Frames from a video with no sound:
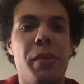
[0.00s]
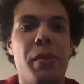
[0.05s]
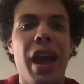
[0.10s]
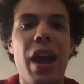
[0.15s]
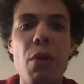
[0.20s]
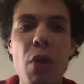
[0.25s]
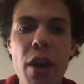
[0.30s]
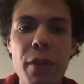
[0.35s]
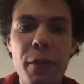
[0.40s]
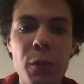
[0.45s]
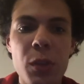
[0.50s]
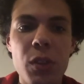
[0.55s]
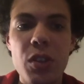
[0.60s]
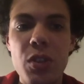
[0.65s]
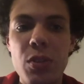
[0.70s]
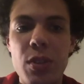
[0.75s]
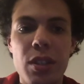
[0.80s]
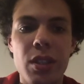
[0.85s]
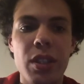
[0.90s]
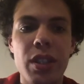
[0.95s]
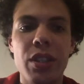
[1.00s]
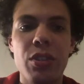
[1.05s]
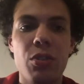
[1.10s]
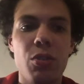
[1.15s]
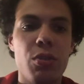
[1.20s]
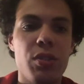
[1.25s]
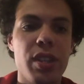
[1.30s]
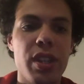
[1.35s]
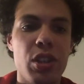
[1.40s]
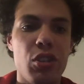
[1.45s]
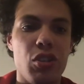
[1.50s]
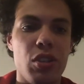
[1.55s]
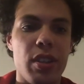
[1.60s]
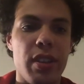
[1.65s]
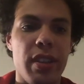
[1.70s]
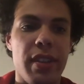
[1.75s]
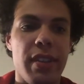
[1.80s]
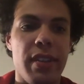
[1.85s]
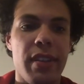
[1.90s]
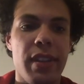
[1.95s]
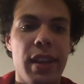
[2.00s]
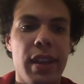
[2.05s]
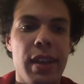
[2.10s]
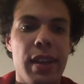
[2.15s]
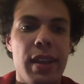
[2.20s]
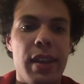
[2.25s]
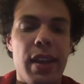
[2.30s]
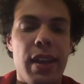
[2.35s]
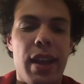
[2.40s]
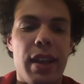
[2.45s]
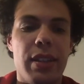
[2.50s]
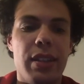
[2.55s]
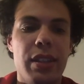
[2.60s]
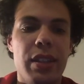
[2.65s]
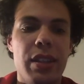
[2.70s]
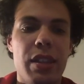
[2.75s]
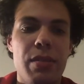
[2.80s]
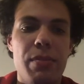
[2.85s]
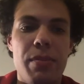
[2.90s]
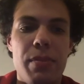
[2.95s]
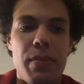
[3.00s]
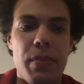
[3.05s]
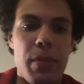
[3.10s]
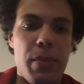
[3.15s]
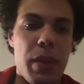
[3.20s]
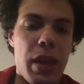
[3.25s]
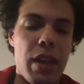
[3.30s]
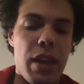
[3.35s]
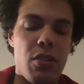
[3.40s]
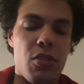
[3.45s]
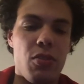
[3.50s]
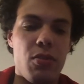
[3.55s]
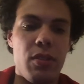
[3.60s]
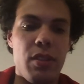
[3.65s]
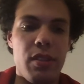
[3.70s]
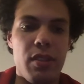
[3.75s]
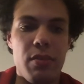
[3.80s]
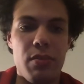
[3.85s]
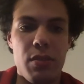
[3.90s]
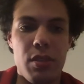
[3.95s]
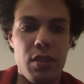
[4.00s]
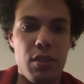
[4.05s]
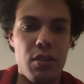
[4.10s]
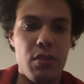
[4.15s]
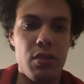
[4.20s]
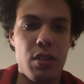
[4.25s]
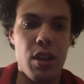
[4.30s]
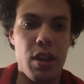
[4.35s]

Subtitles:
How often do you clean your dishes? I clean them as soon as I'm done.